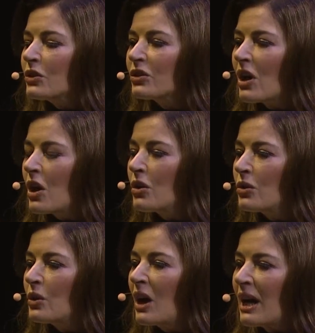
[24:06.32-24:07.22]

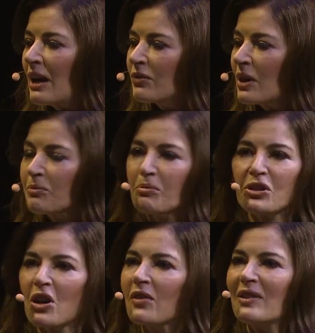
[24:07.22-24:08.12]
So I have, and
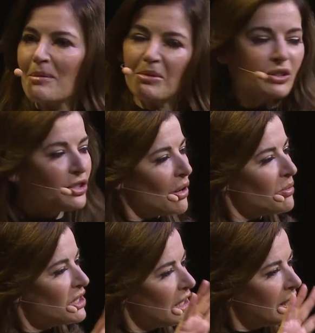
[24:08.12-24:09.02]
preserved lemons. So
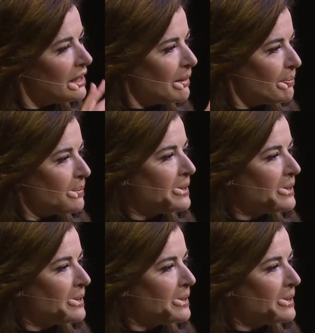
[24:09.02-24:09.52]
I'm still in